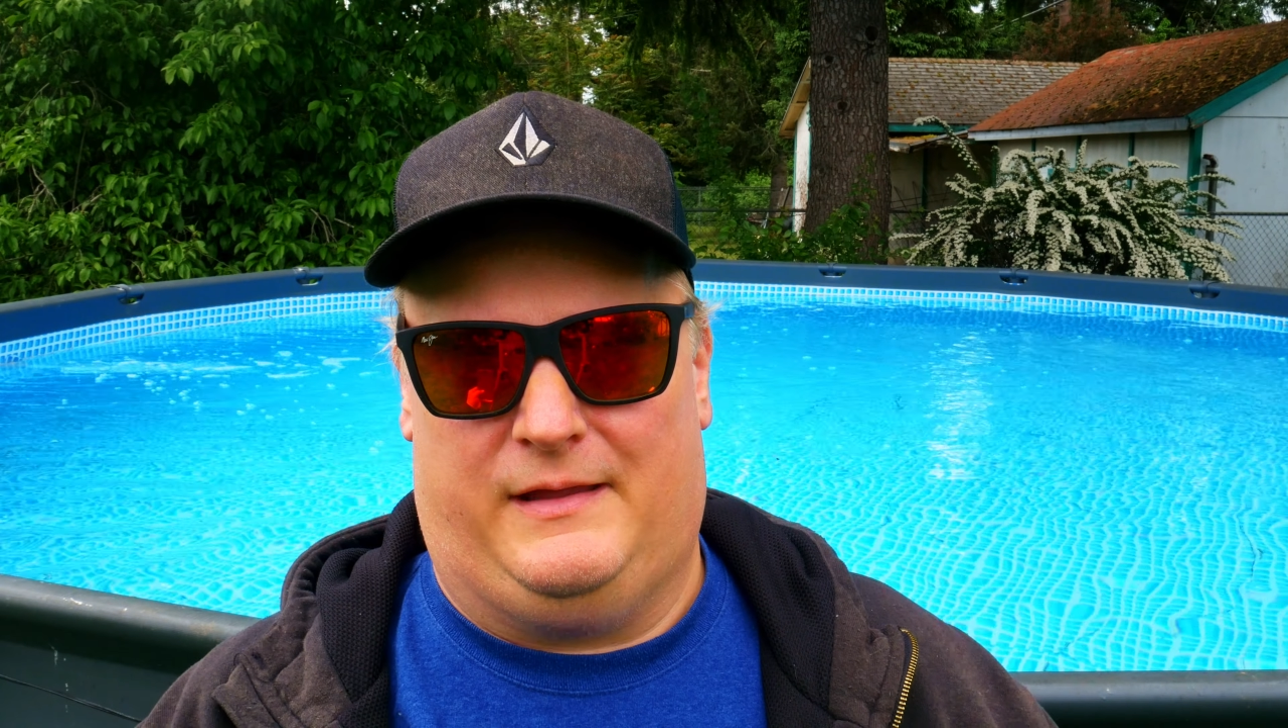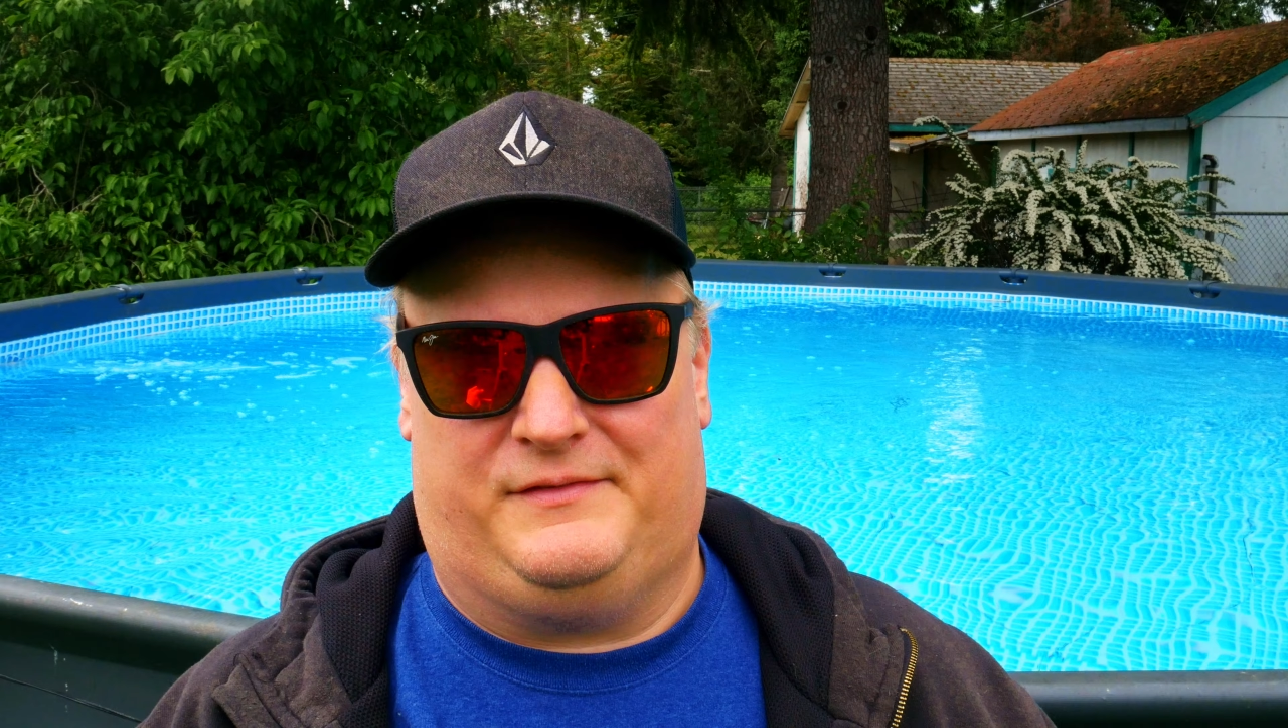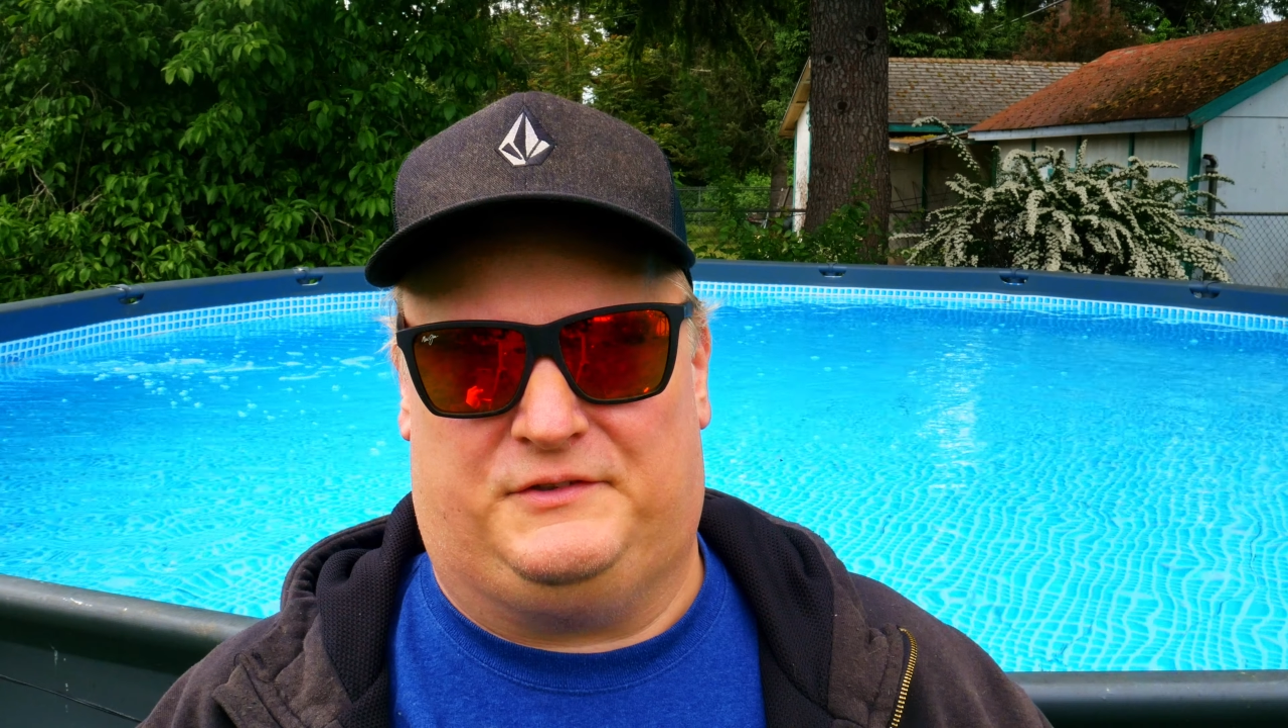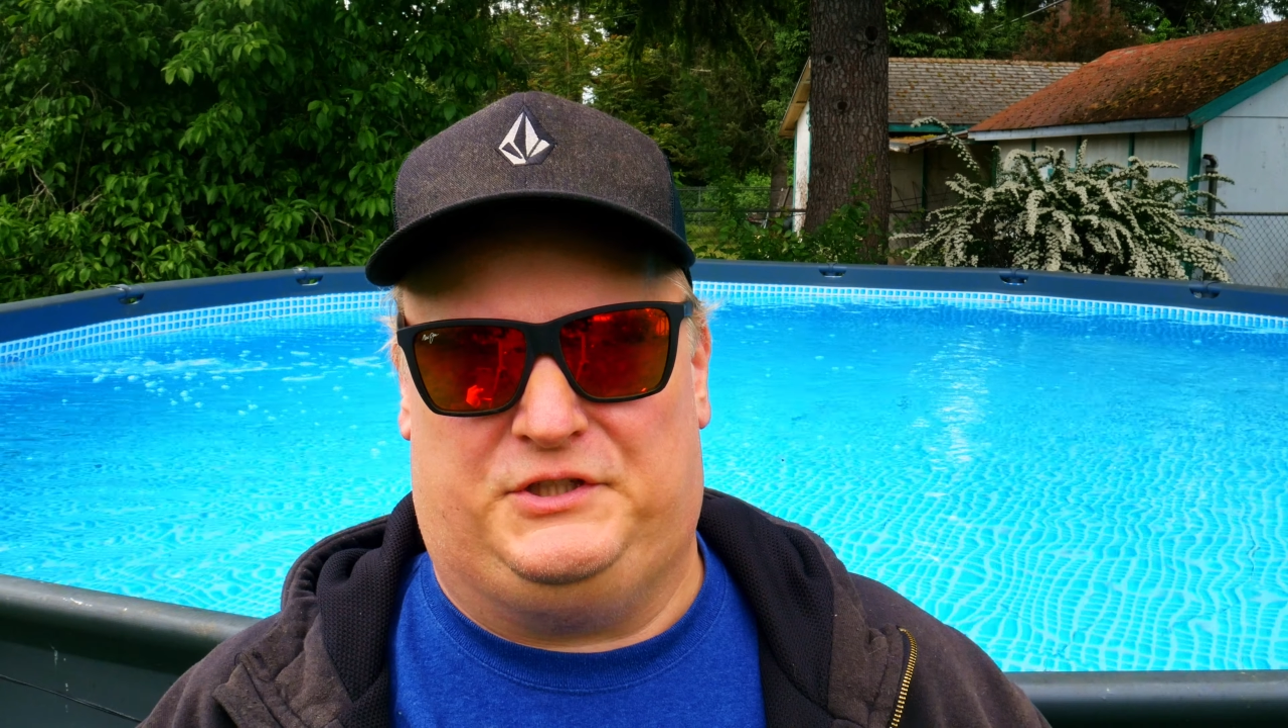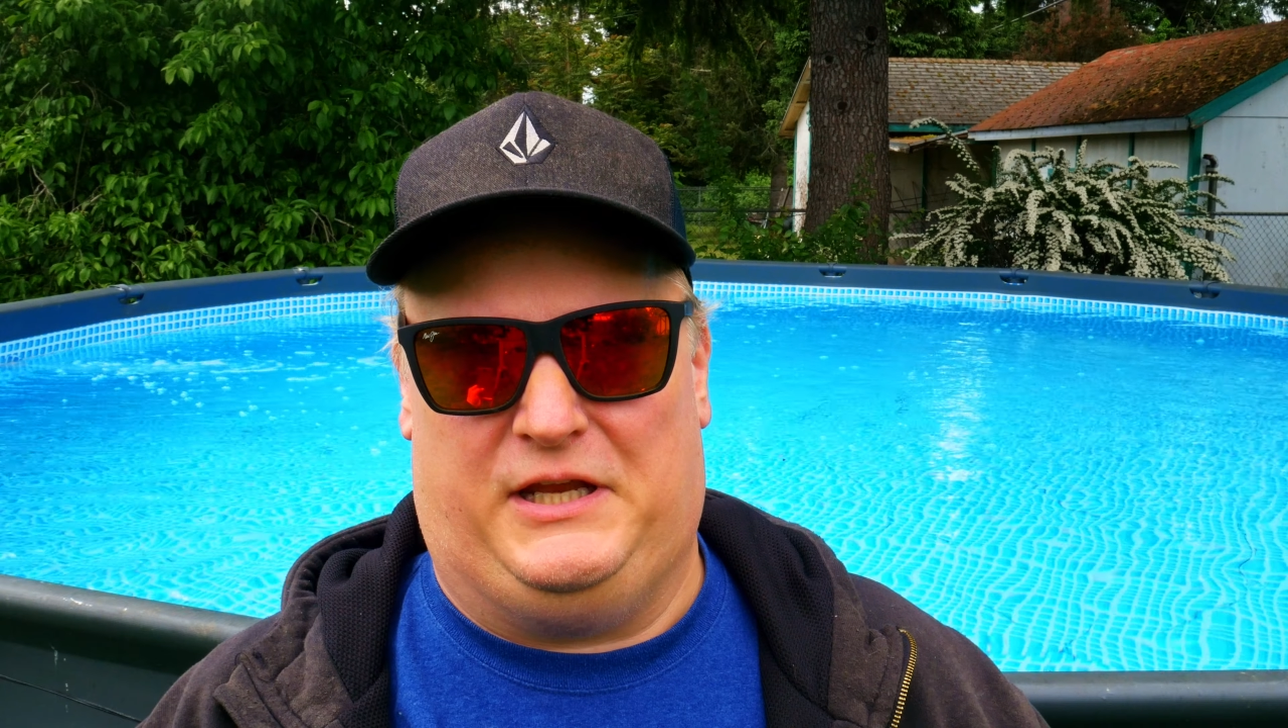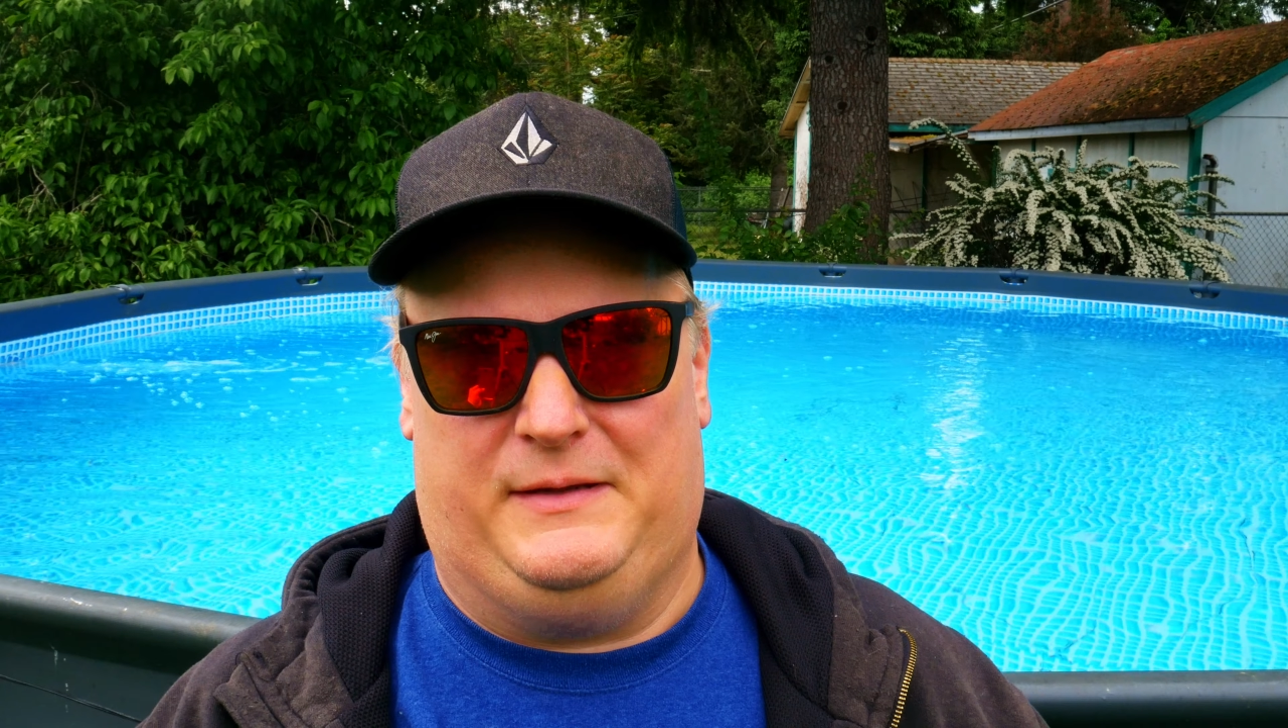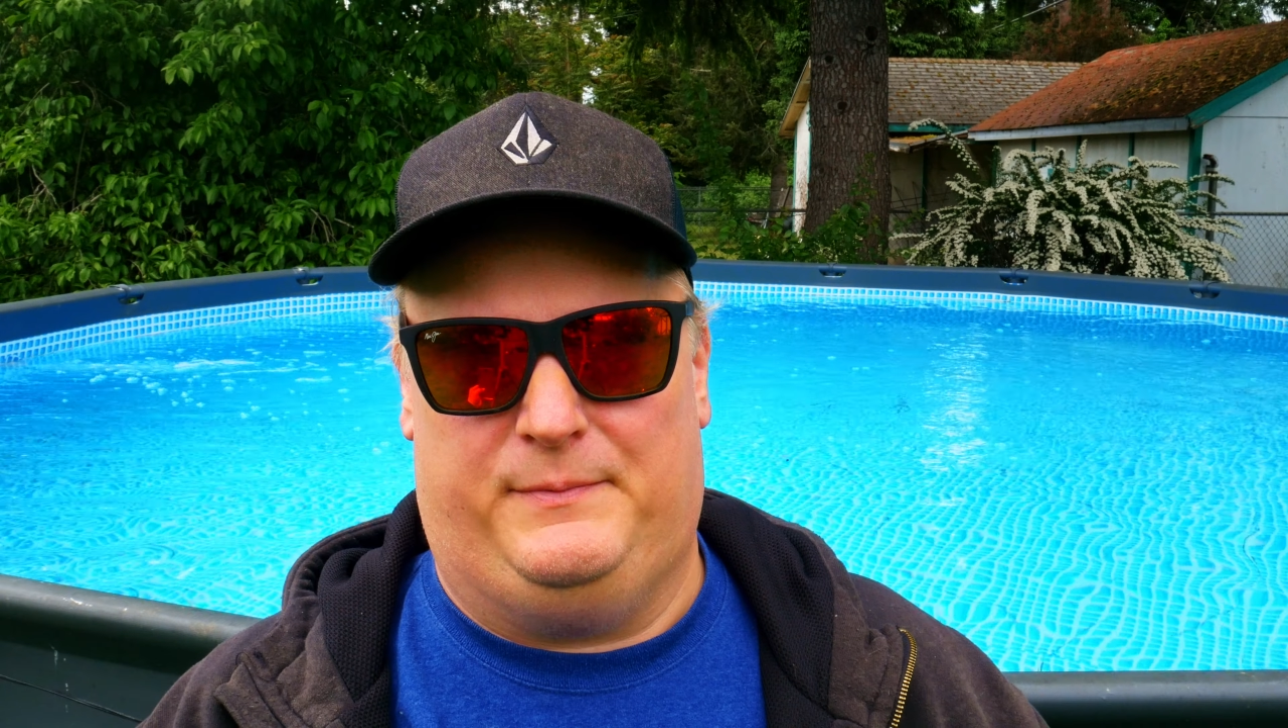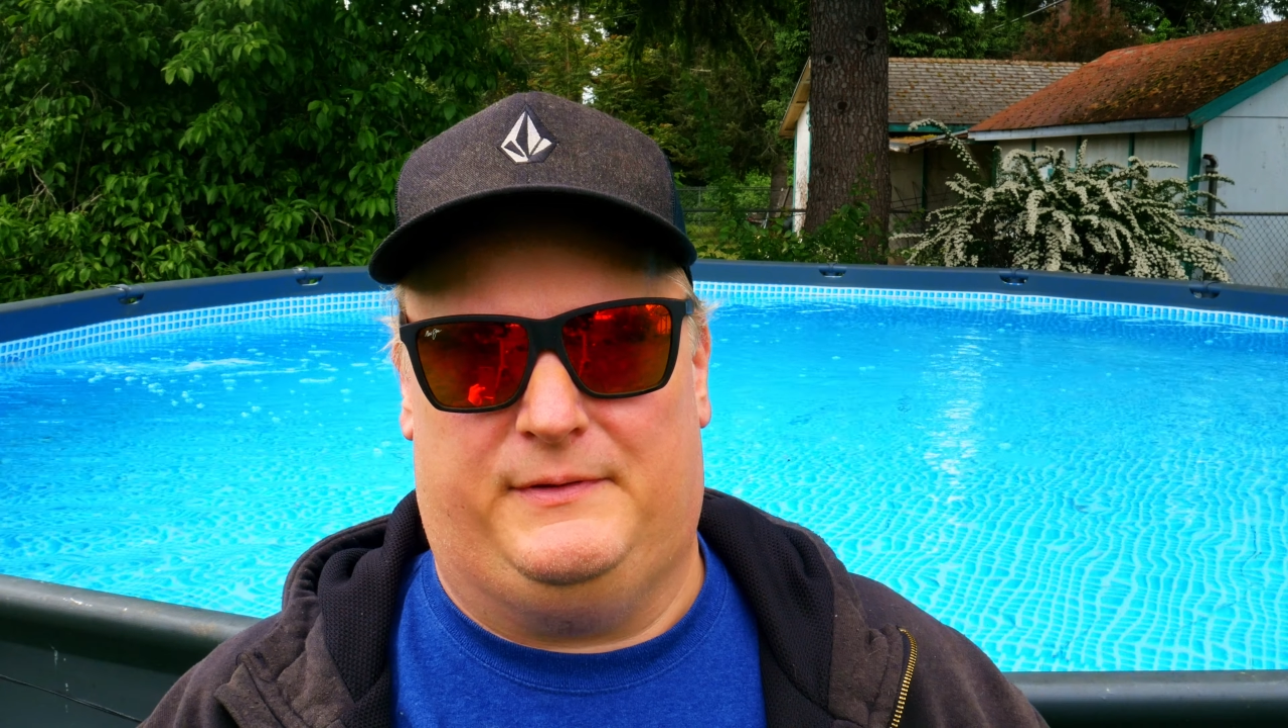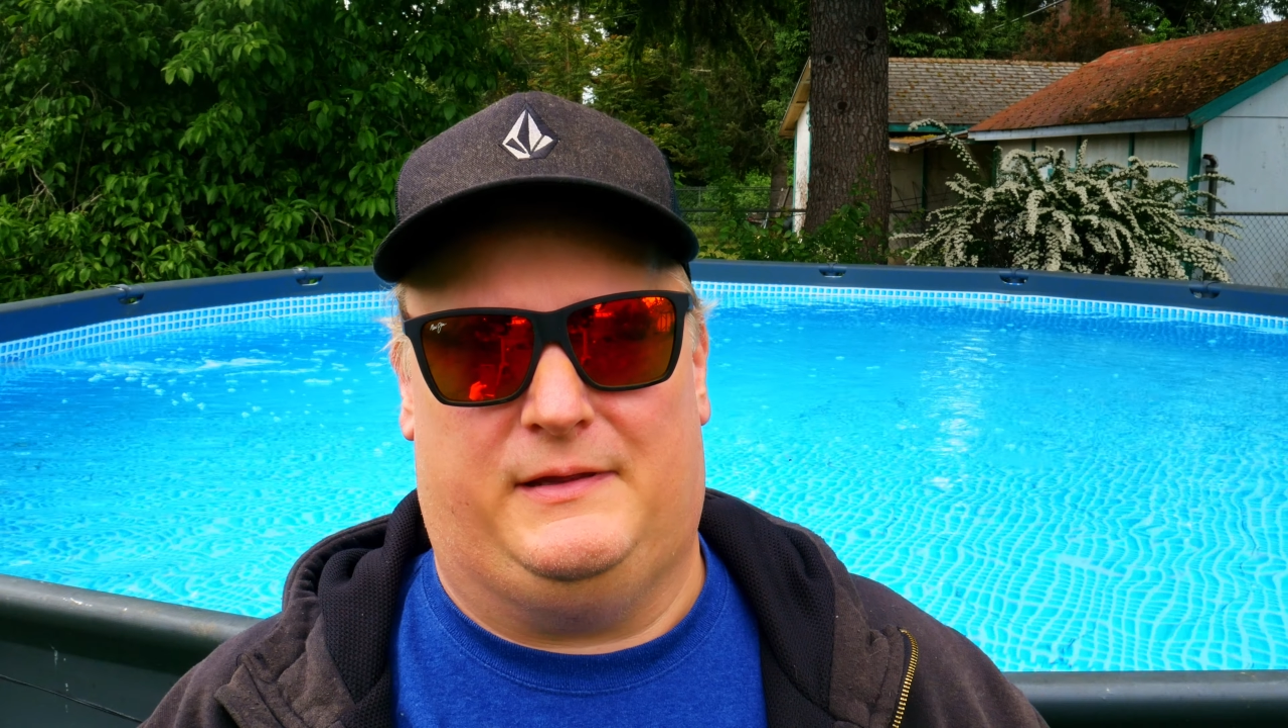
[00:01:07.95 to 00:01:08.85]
It's cheap,